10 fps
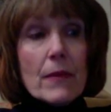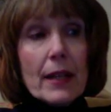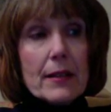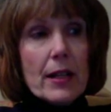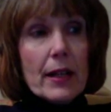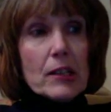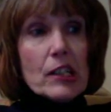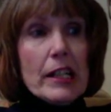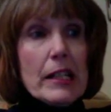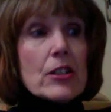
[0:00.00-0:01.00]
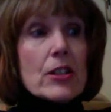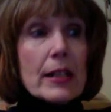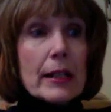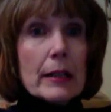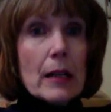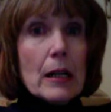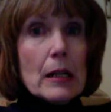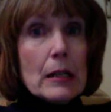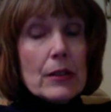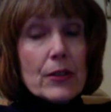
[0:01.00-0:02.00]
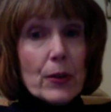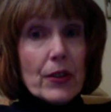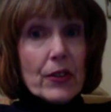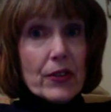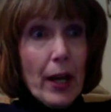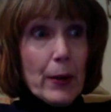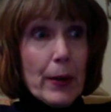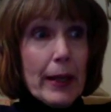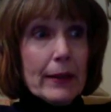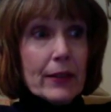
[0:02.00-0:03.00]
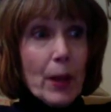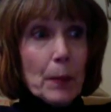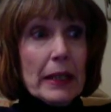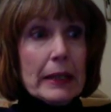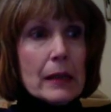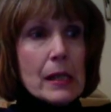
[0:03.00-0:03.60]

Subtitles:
And Dr. H said, sort of stuttering and stumbling,